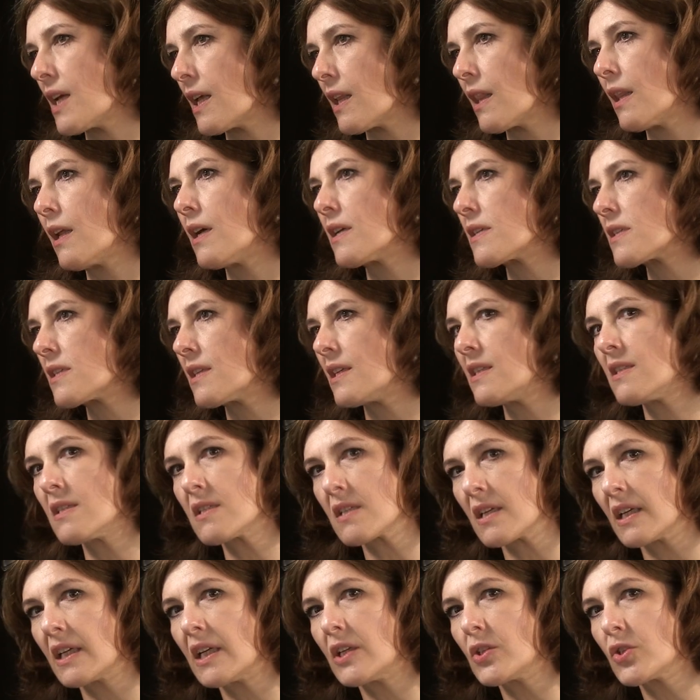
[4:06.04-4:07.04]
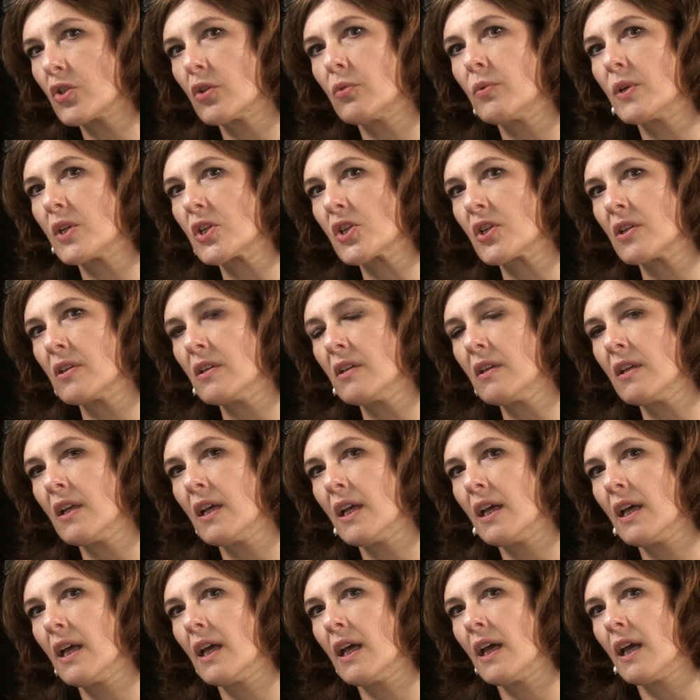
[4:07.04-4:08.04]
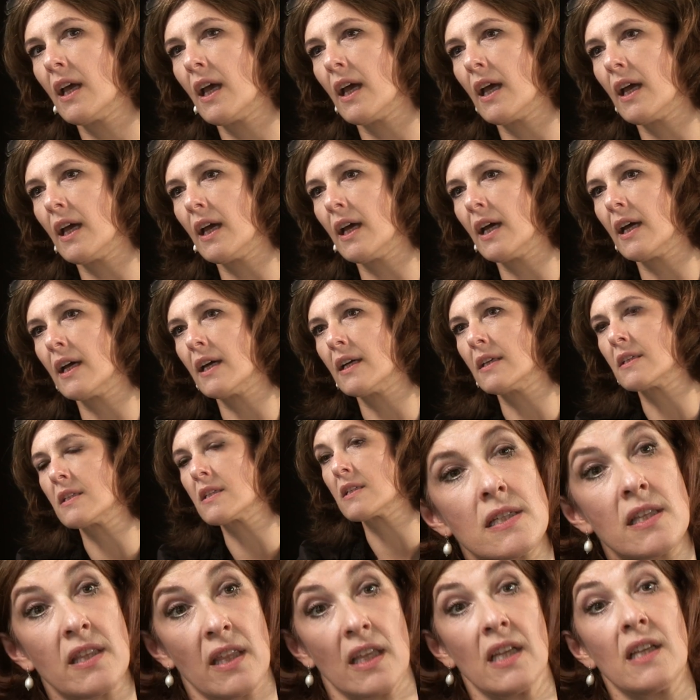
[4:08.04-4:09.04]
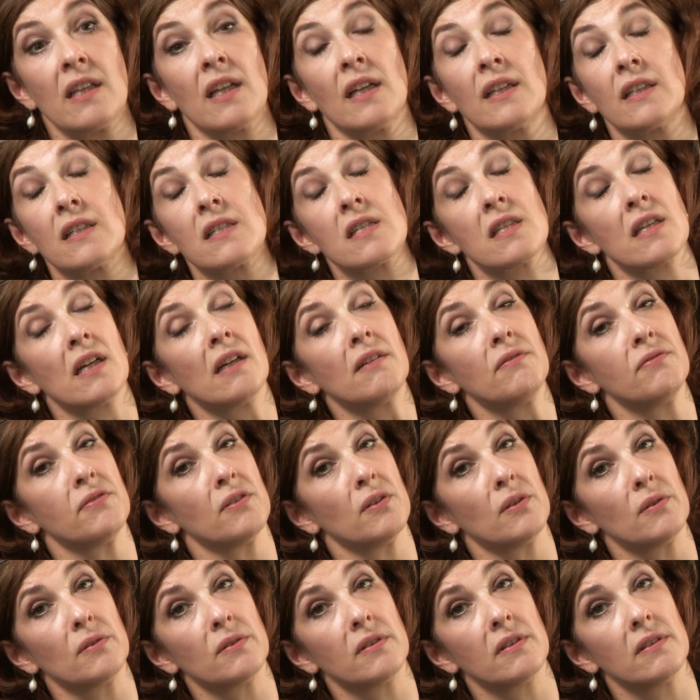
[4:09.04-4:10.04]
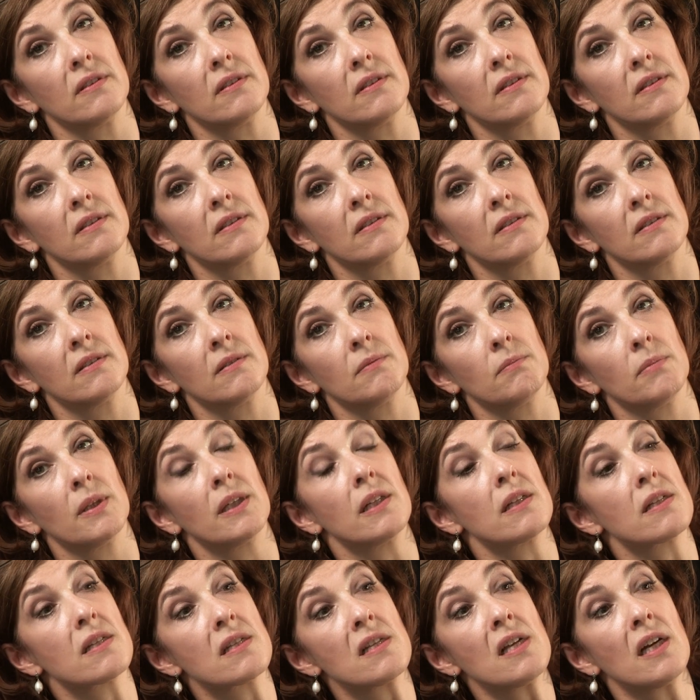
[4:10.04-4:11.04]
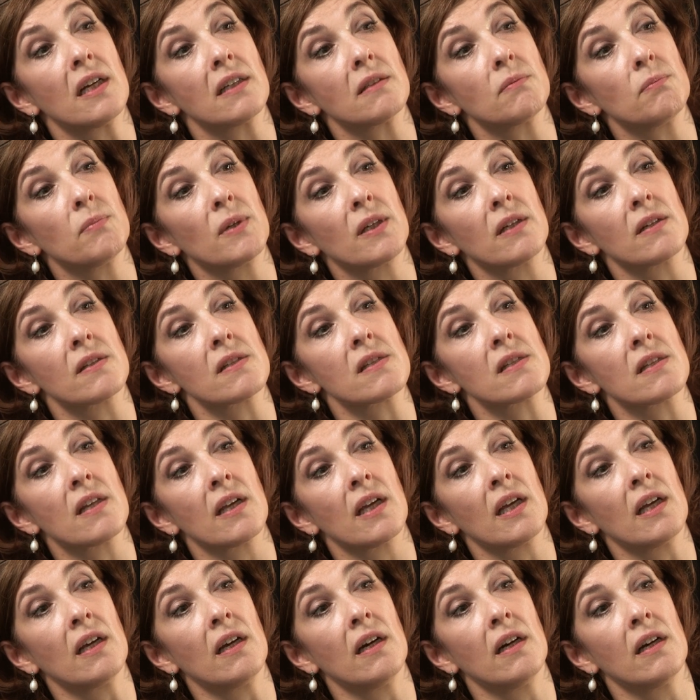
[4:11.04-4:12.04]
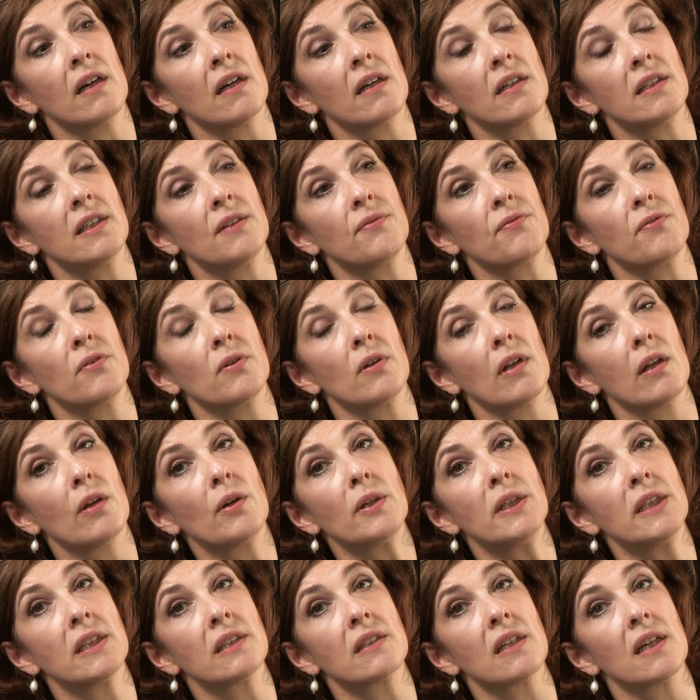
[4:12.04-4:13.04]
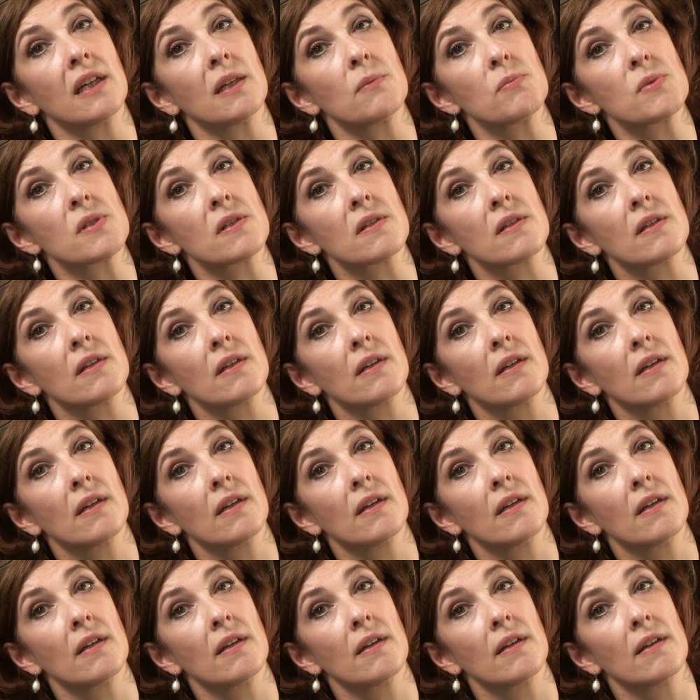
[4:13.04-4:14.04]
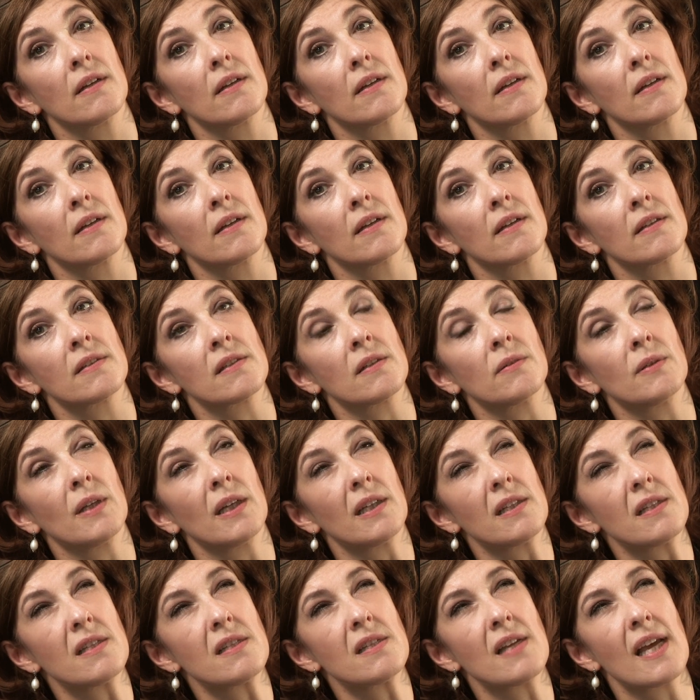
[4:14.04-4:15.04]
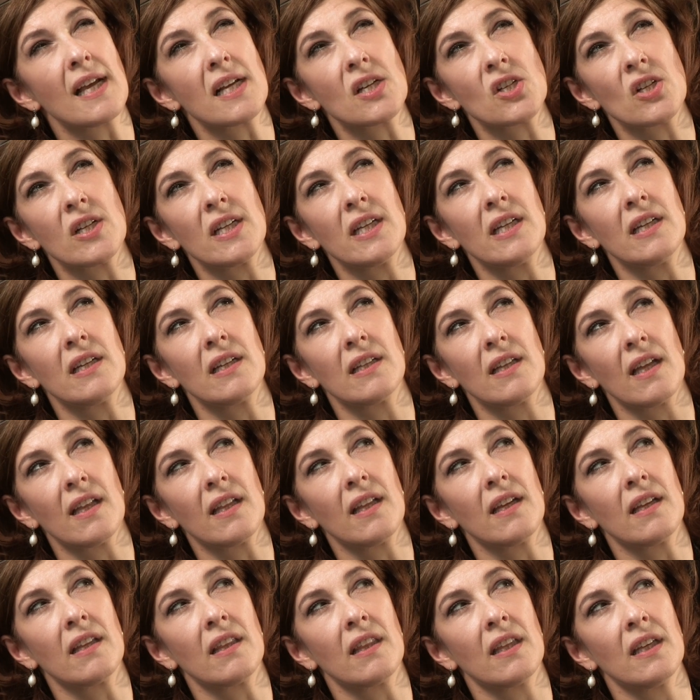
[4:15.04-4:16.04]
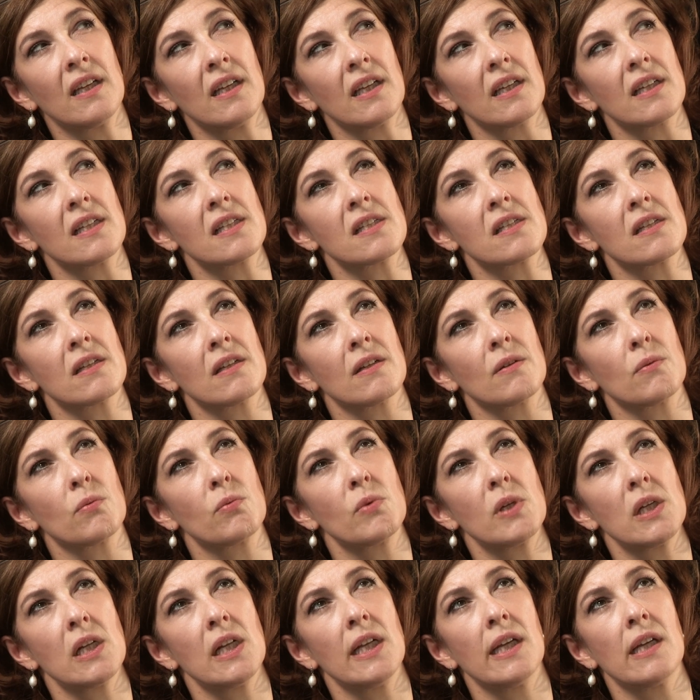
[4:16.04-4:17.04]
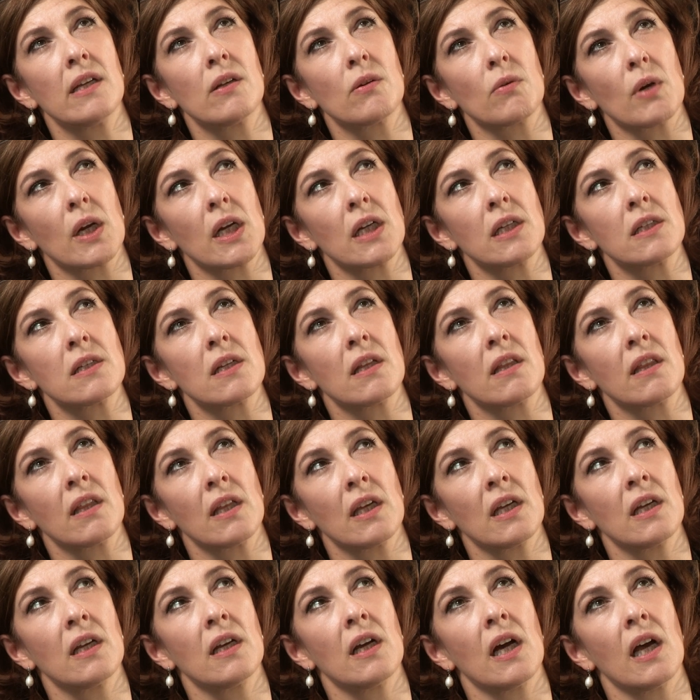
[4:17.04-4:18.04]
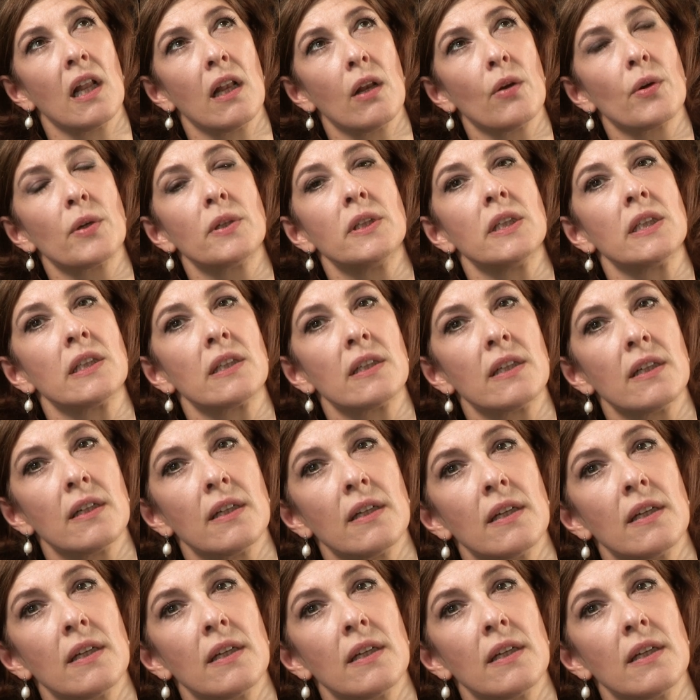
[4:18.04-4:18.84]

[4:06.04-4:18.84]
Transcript: get lost in singing tuition and think that it's their fault. But it's not, because they are different learning types. So that I think is a really great thing I learn here,